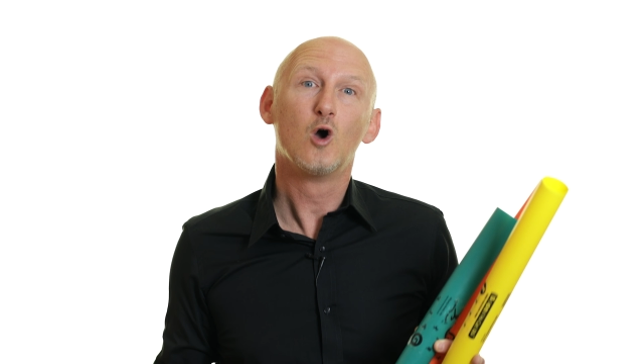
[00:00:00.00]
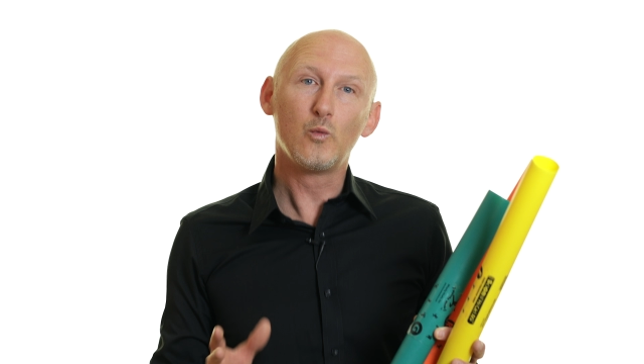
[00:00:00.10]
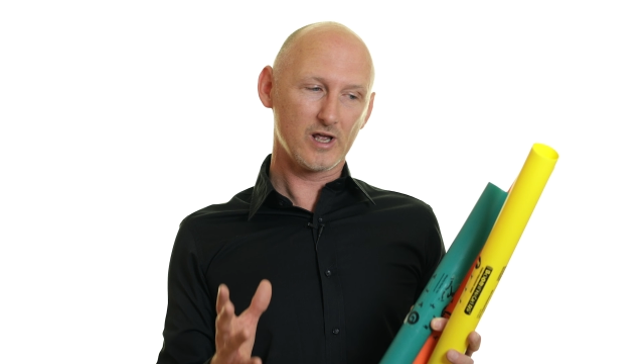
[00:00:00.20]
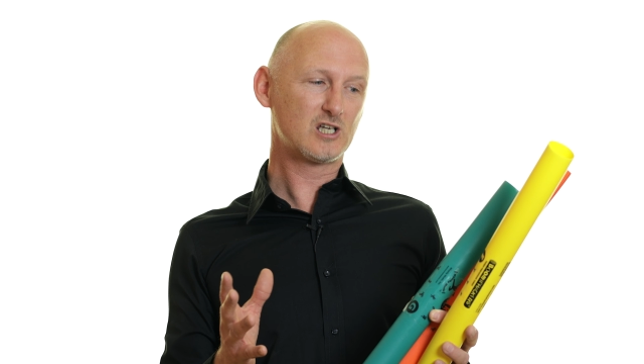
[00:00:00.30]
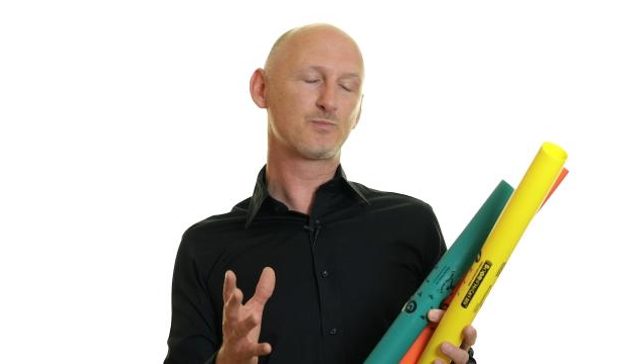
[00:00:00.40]

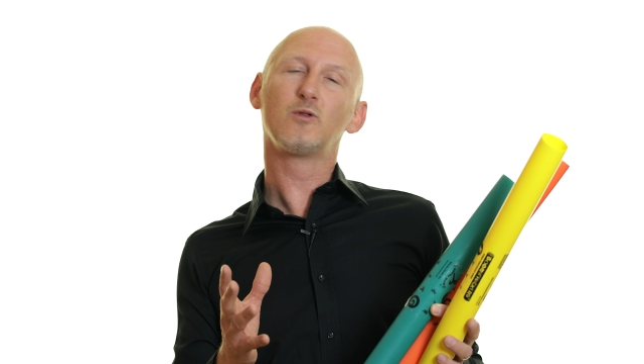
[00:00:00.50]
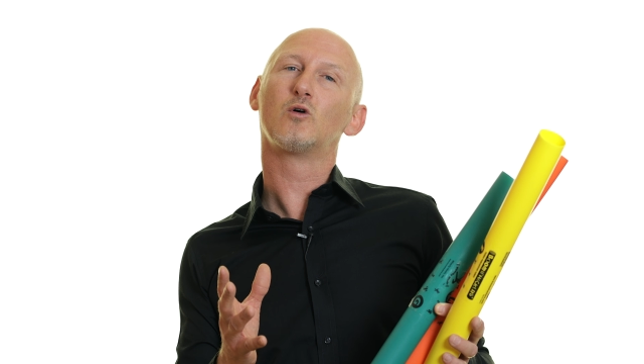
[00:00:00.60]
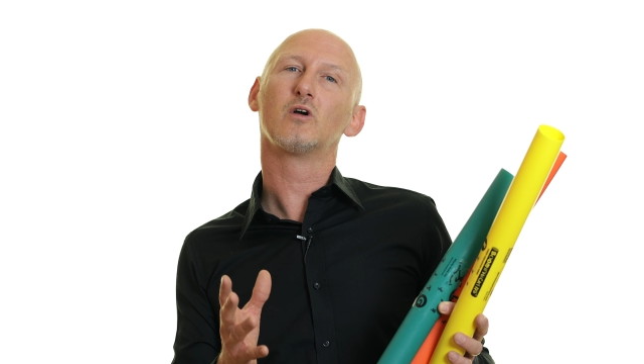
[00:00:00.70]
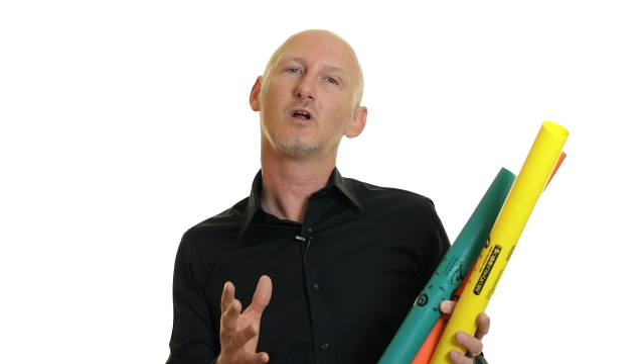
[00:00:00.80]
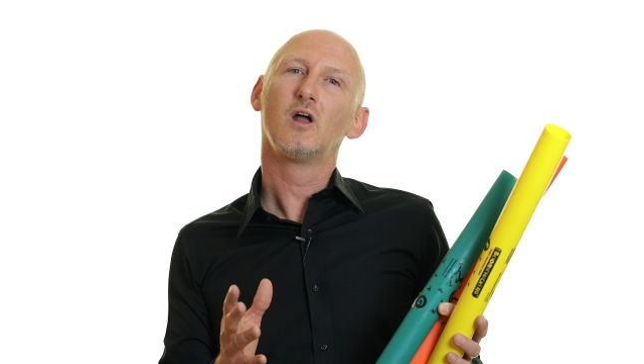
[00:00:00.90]
we
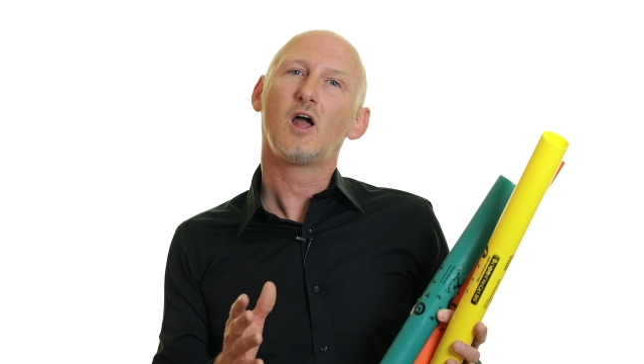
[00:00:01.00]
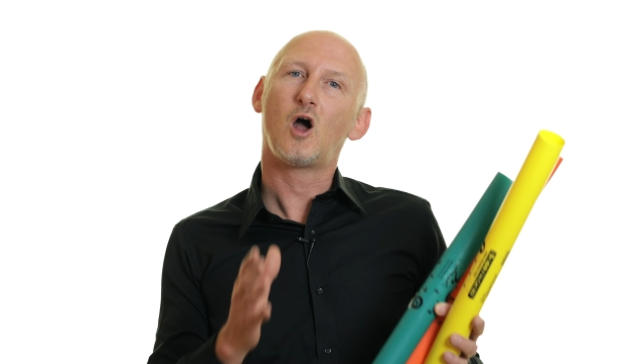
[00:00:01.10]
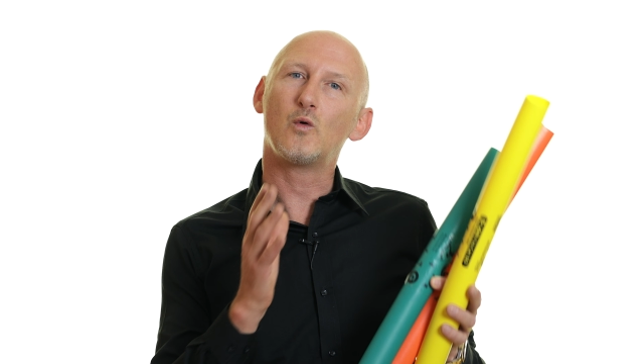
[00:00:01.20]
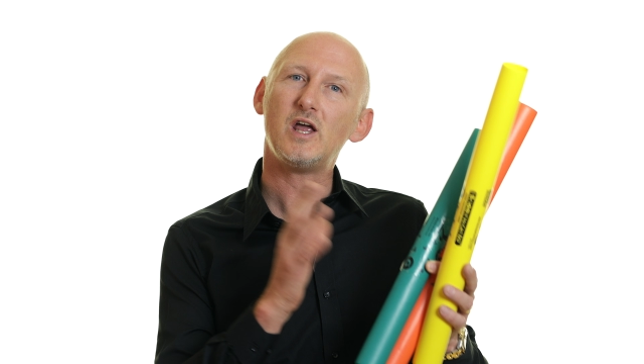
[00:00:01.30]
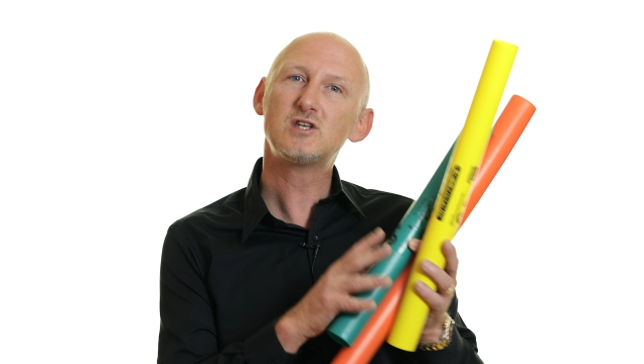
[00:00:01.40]
explore
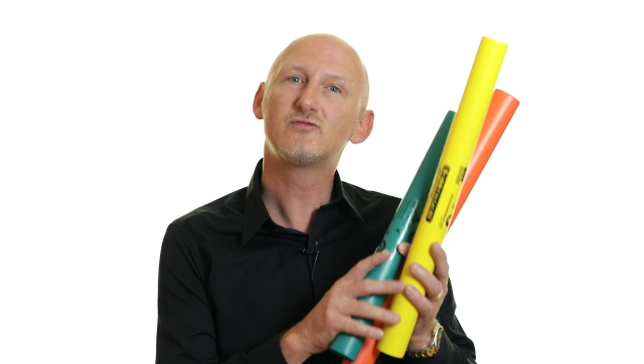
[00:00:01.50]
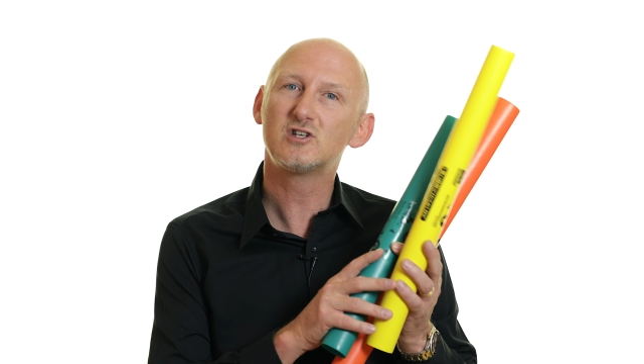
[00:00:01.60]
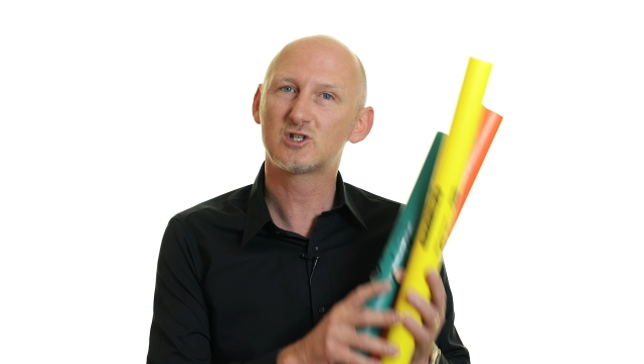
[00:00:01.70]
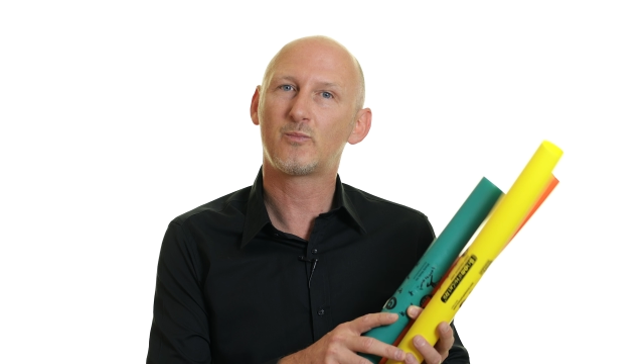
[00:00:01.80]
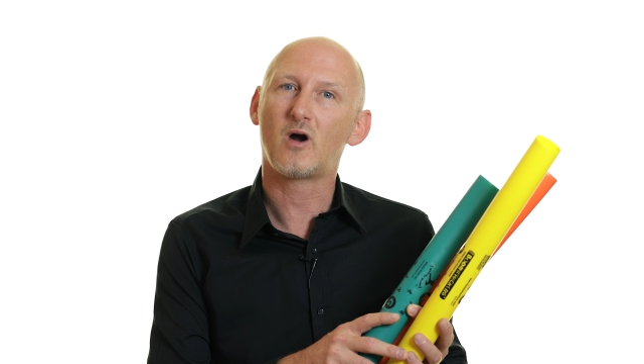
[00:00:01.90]
how each of
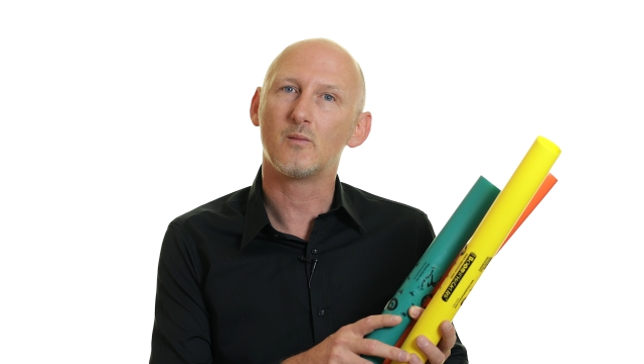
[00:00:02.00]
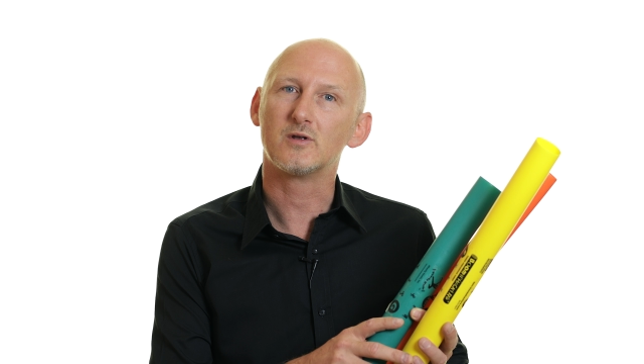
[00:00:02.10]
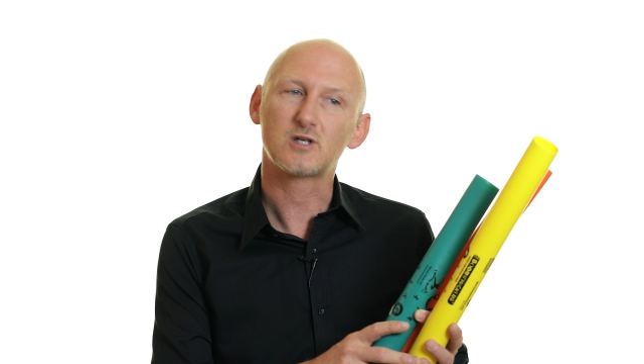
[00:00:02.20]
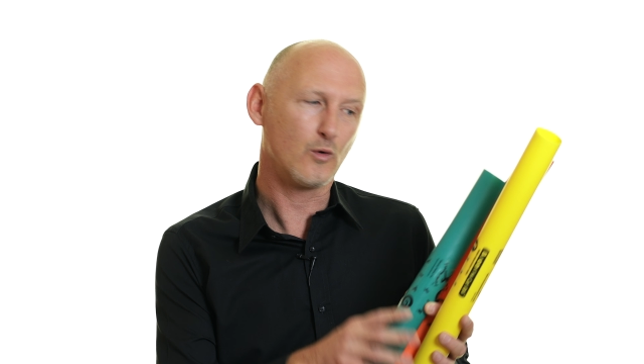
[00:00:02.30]
these departments,